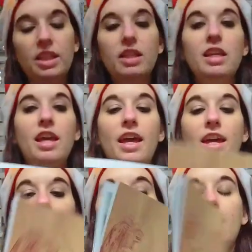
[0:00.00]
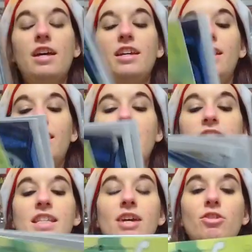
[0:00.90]
in, and uh,
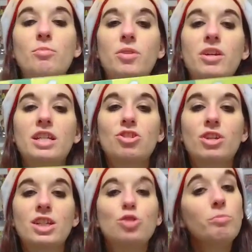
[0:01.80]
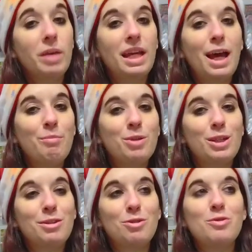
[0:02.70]
his counterpart is trying to make up good
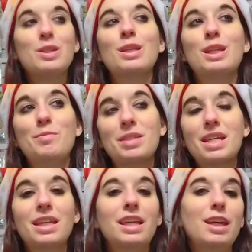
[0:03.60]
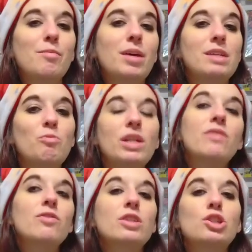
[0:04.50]
news and keeps telling him uh,
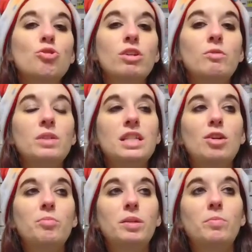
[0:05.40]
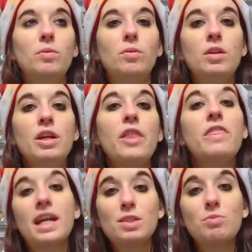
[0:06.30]
whatever the story we tell people,
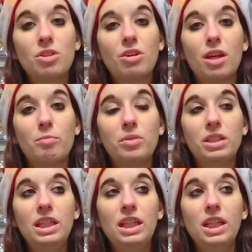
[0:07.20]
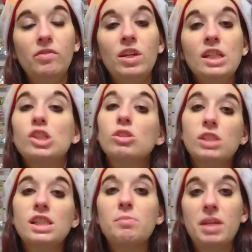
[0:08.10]
that's what they're going to believe. So
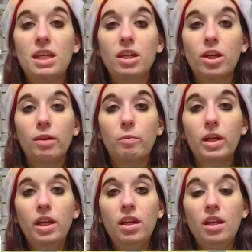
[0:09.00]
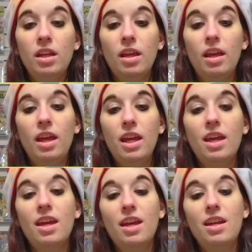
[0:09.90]
let's make it a good one.
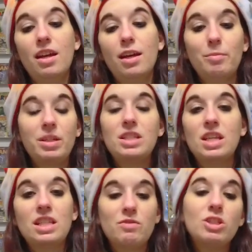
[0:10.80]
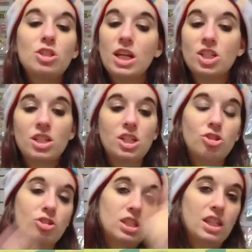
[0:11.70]
And um, it's it's such an
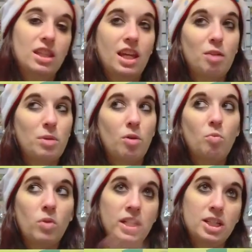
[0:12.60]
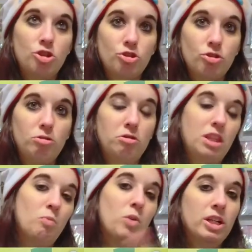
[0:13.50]
interesting thing about what is truth
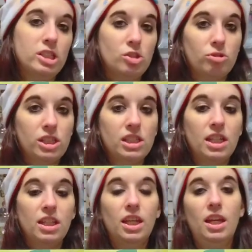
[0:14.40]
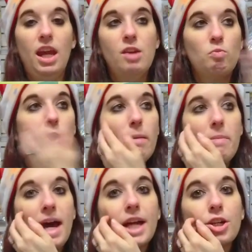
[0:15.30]
and what is storytelling and what
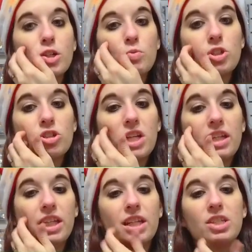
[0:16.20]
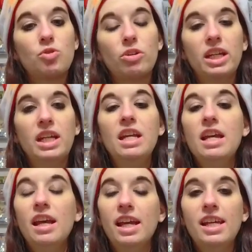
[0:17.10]
matters when you're telling a story.
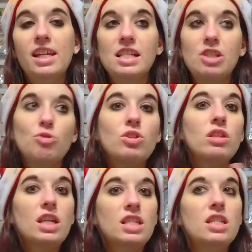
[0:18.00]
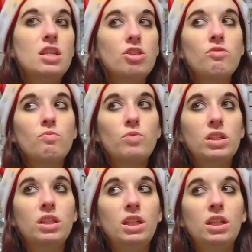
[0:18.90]
And so it's a, it's another
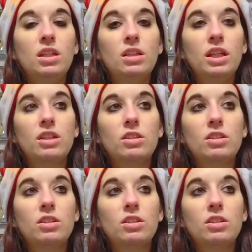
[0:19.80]
really like